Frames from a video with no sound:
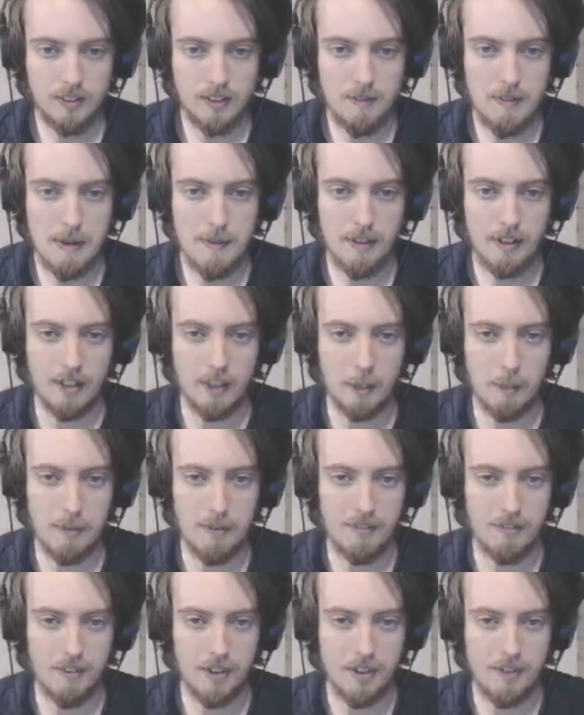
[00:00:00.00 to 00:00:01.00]
Maybe a little
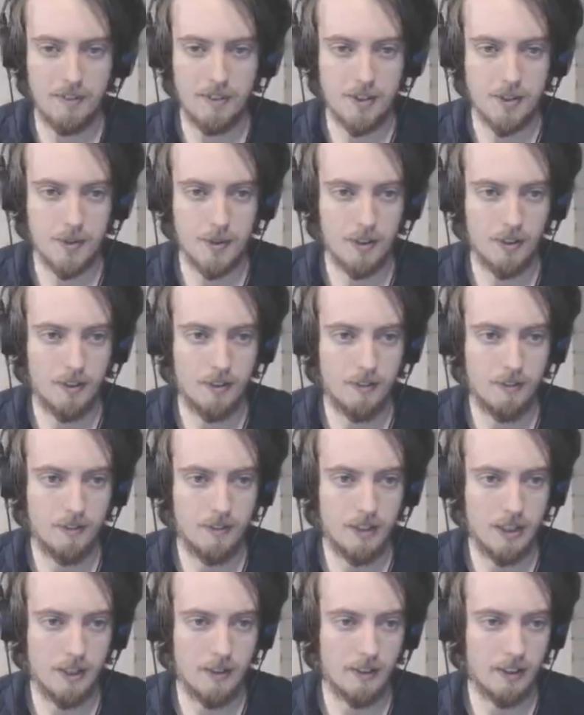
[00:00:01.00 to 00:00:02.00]
bit further as well.
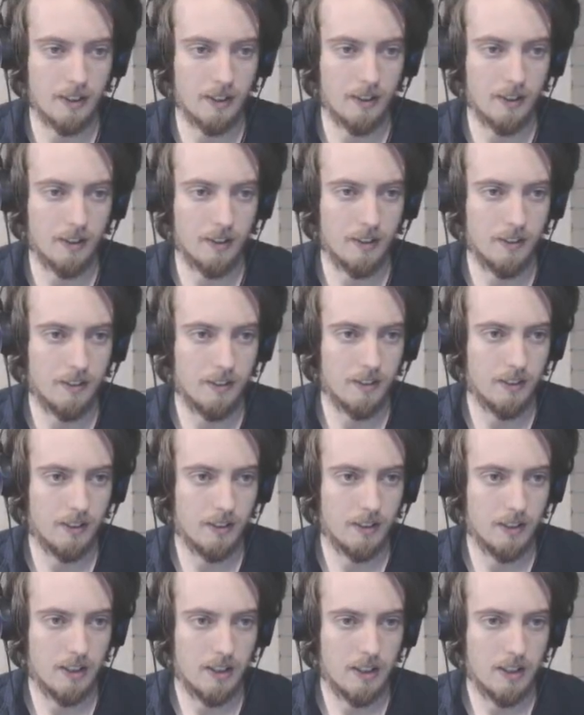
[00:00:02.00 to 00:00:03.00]
There we go.
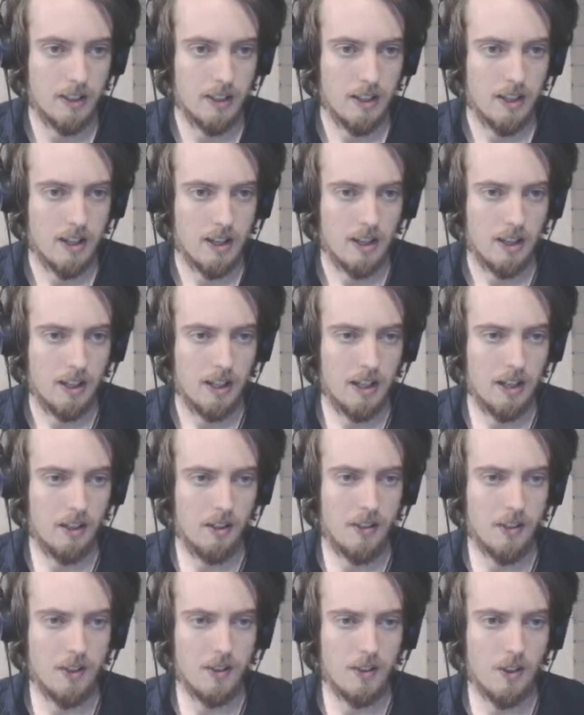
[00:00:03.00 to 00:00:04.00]
That'll
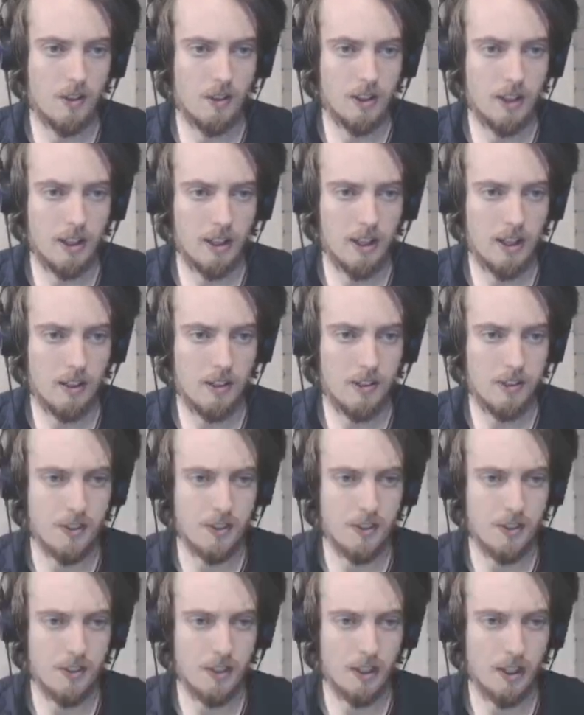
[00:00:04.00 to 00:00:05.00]
do, donkey, that'll
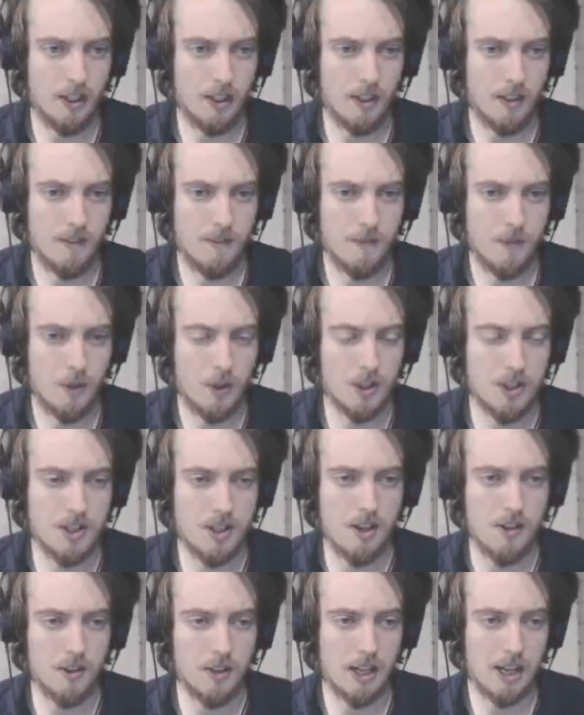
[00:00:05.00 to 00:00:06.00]
do. We've got to
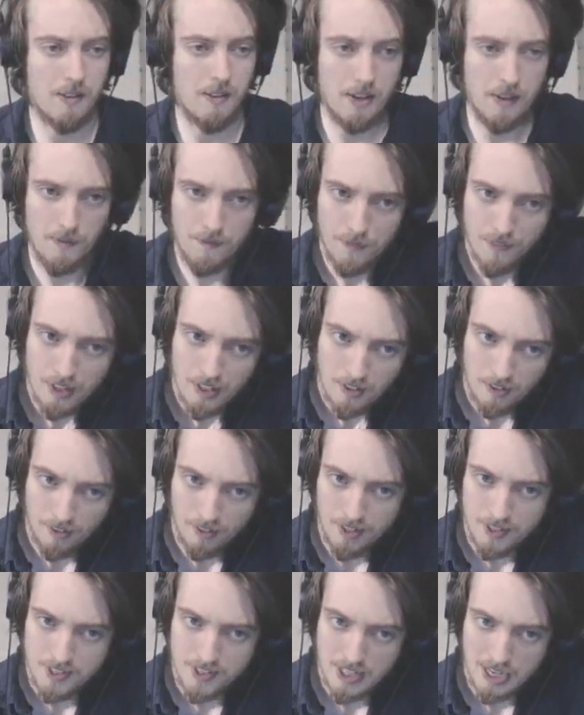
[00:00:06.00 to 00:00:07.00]
start a new game here on
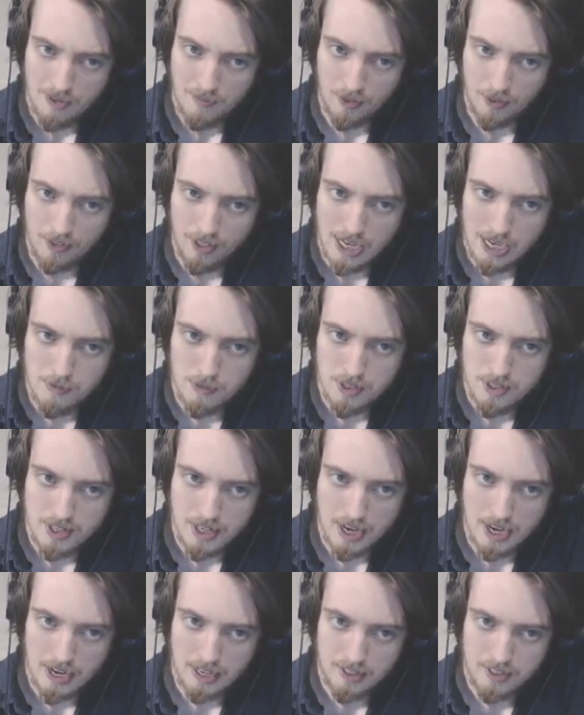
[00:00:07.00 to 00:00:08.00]
this tab. You've got names and
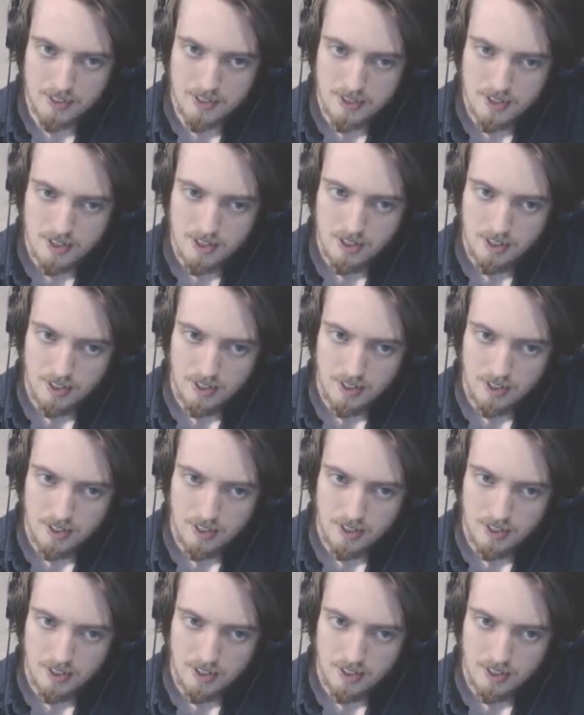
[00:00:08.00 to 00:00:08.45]
tags,